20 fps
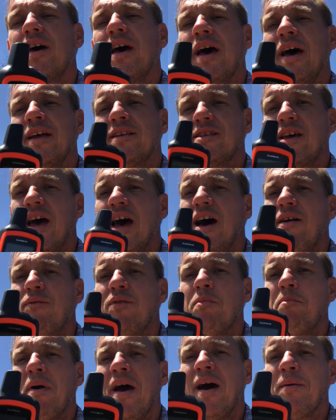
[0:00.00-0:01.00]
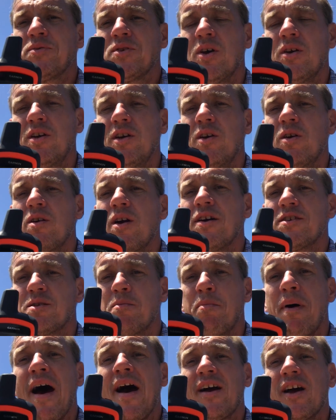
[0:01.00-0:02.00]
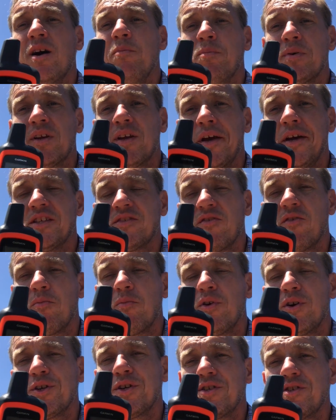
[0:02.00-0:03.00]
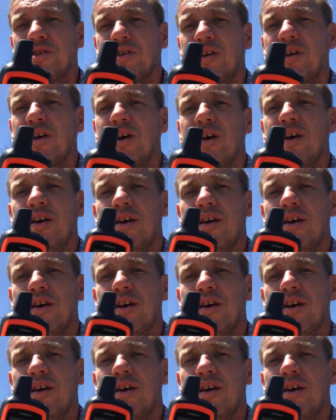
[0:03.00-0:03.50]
and to have the maps on here as a backup in case of emergency